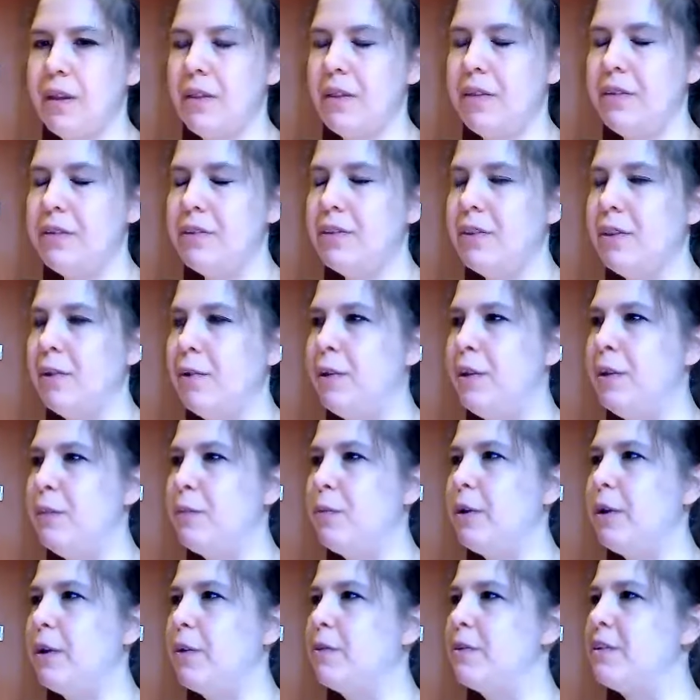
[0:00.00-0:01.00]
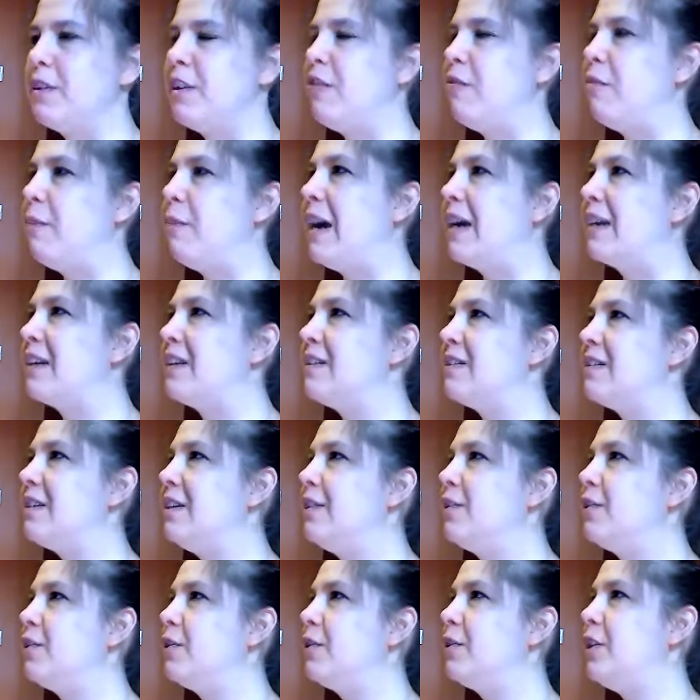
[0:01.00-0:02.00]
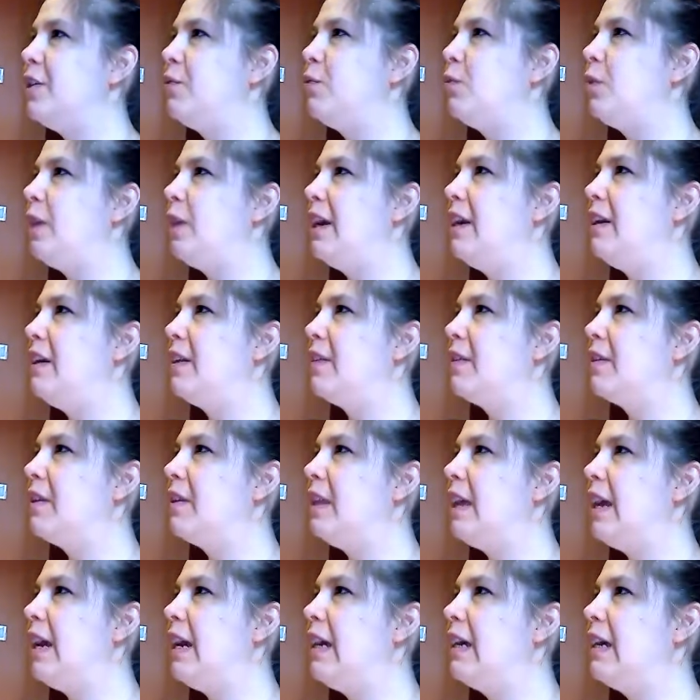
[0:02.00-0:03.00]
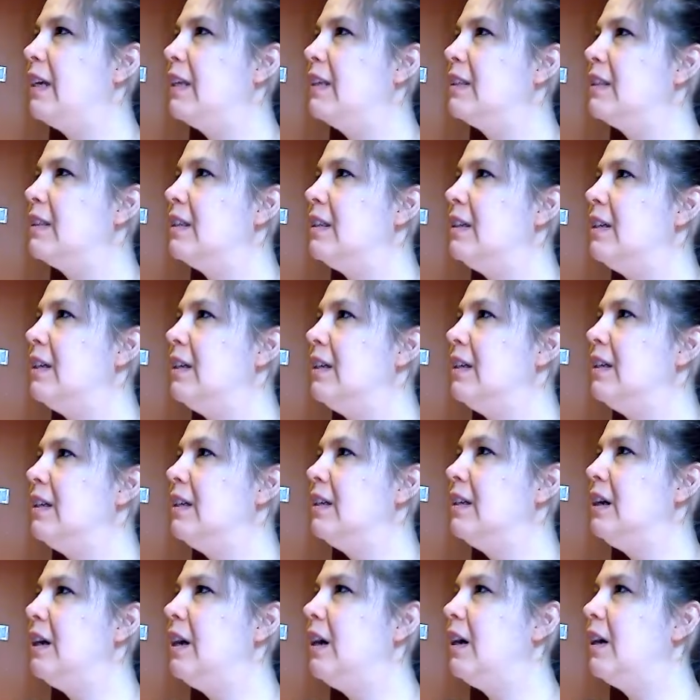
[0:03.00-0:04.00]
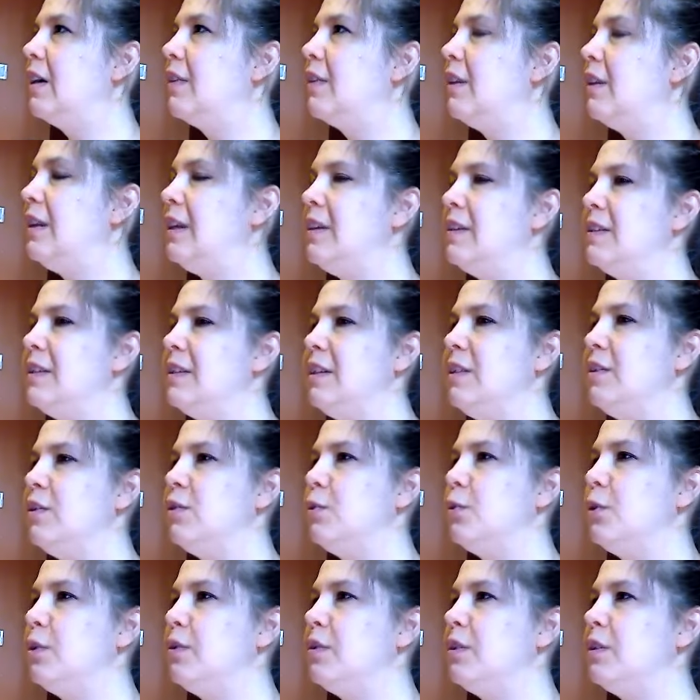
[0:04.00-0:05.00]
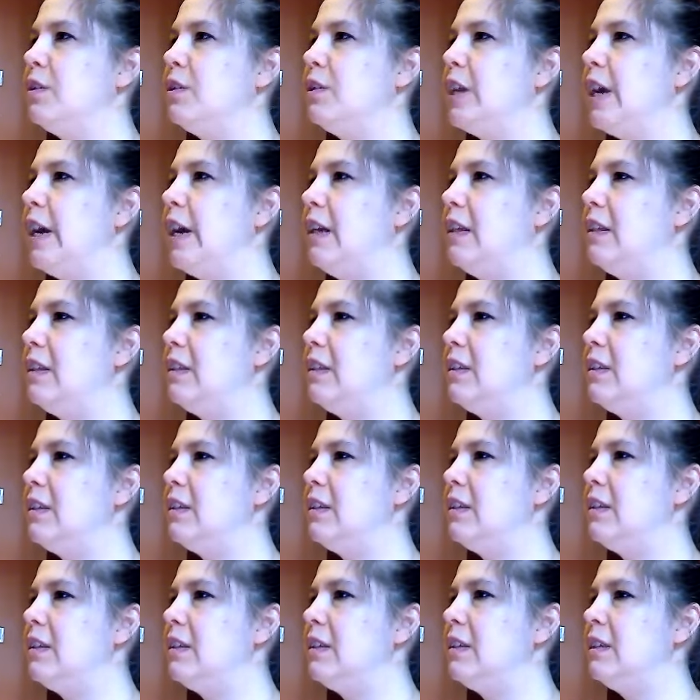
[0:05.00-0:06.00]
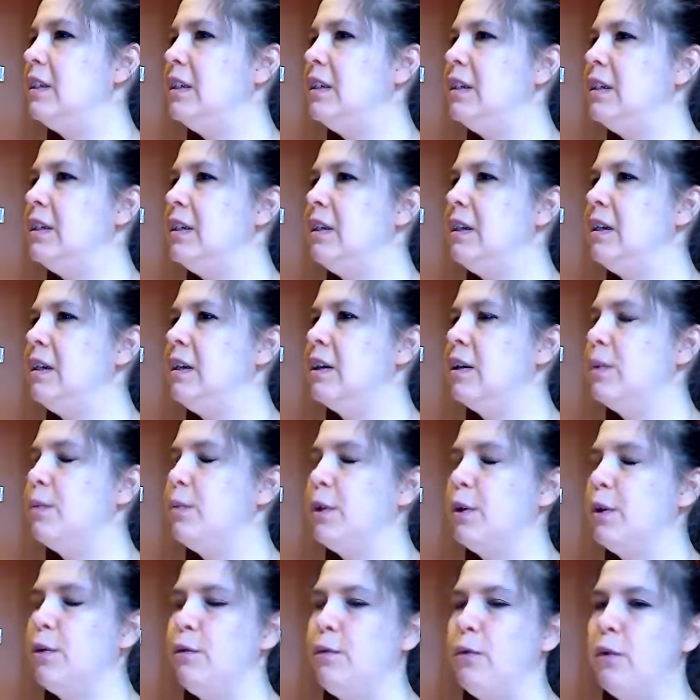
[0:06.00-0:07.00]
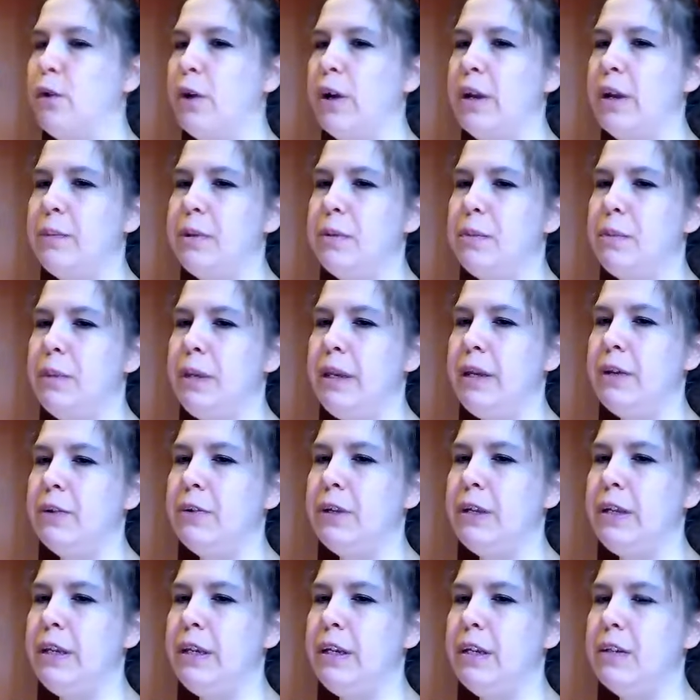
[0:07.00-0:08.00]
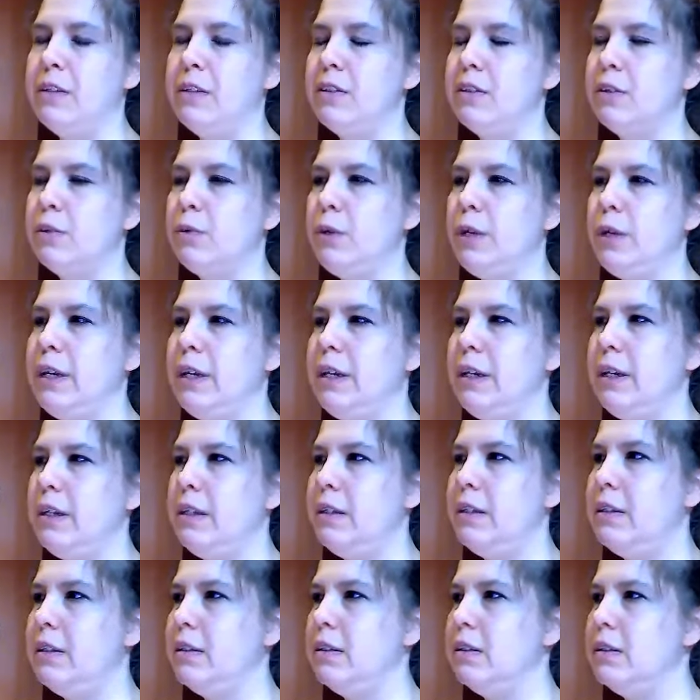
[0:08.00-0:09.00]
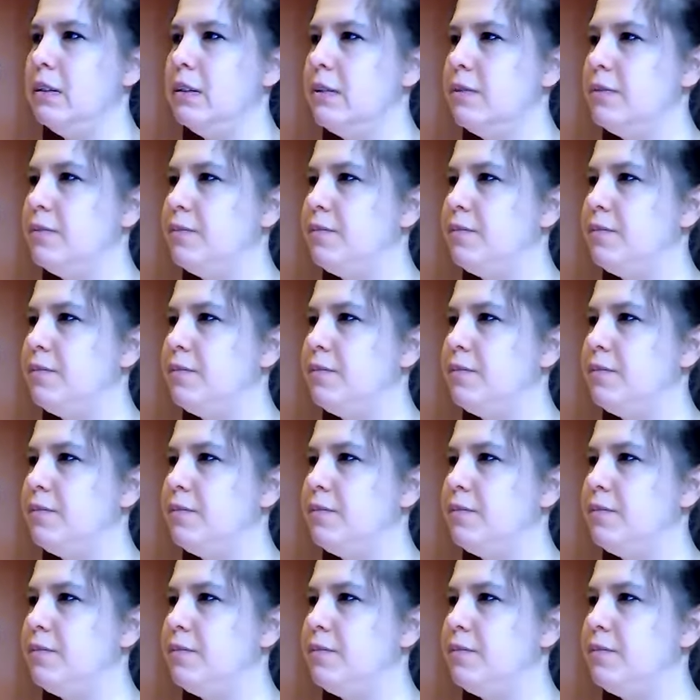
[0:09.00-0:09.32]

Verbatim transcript: And slowly bring yourself back to center, unwinding the legs. Hug the knees in towards the chest. And bring your forehead up to meet your knees, squeeze.